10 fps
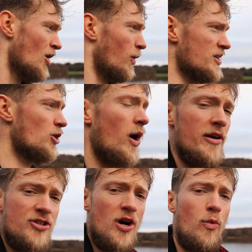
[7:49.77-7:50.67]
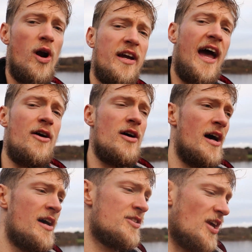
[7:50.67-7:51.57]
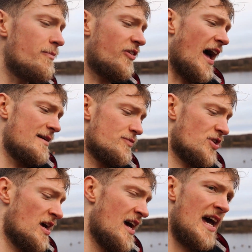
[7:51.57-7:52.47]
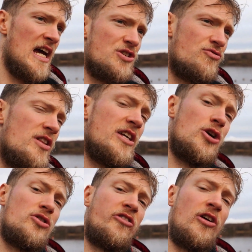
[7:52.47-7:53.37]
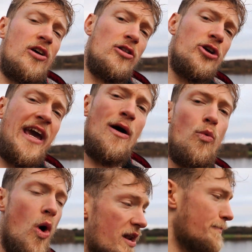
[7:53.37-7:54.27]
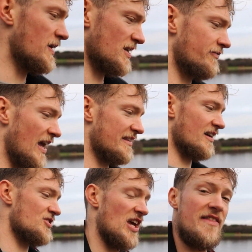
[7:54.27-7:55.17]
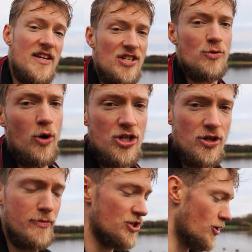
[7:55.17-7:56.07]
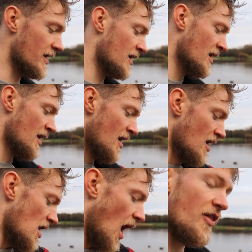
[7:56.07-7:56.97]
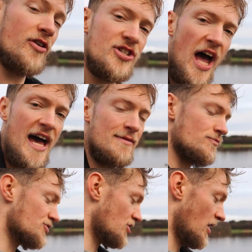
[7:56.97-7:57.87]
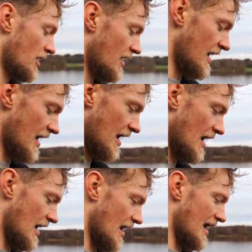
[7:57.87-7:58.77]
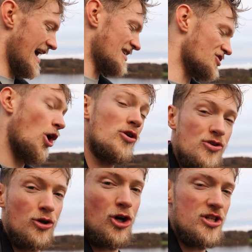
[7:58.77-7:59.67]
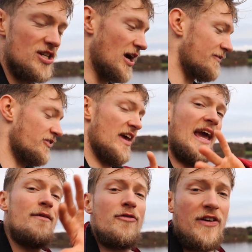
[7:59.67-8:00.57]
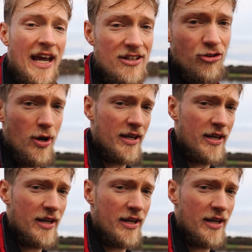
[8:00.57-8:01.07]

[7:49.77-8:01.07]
When you go out and do a workout, sometimes it's really good to look at one piece of data and say, this is what you should be doing. Other times, it's not so good and you have to take everything into